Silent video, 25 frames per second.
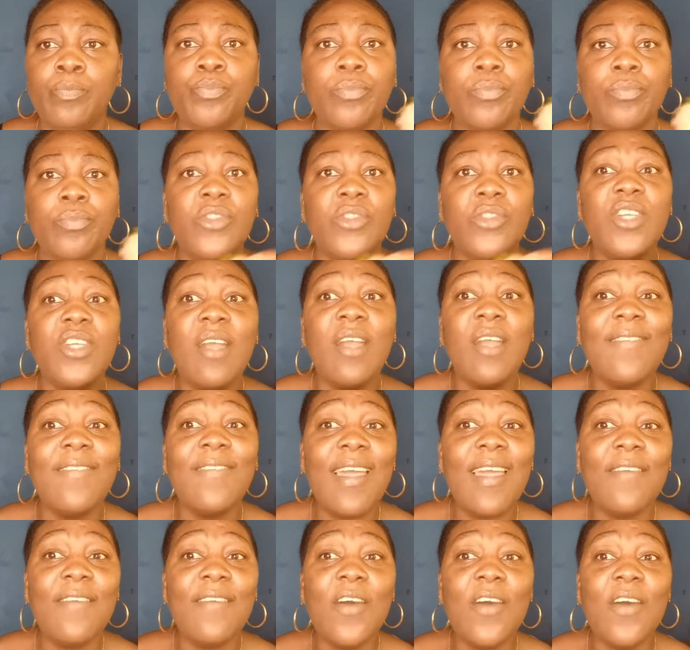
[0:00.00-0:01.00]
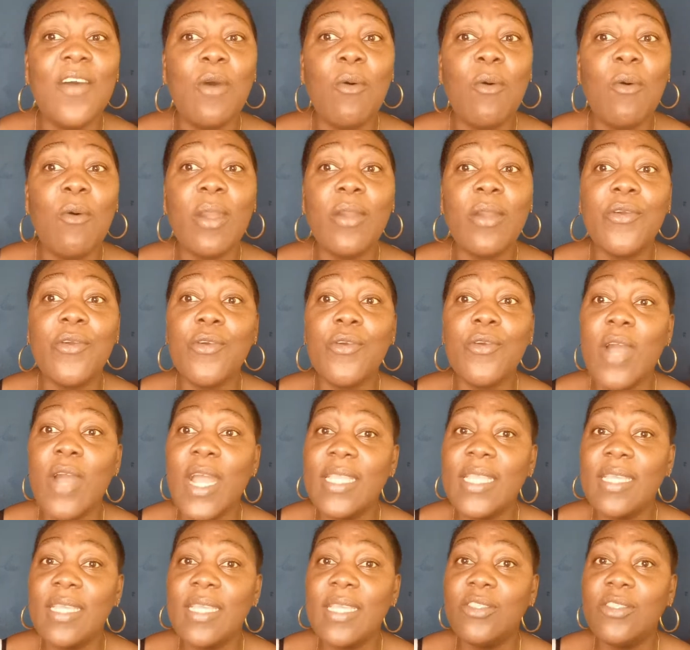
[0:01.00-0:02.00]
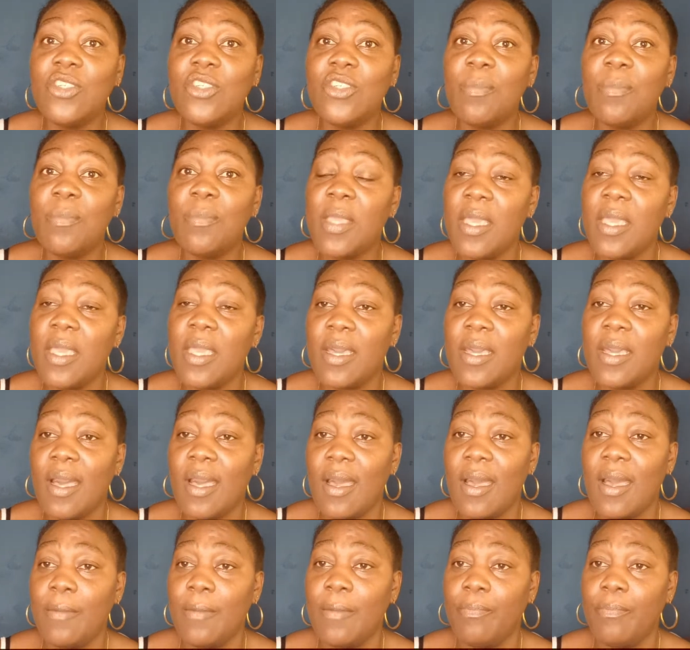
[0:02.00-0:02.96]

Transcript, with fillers: cheer Life are what we grew on in Jamaica.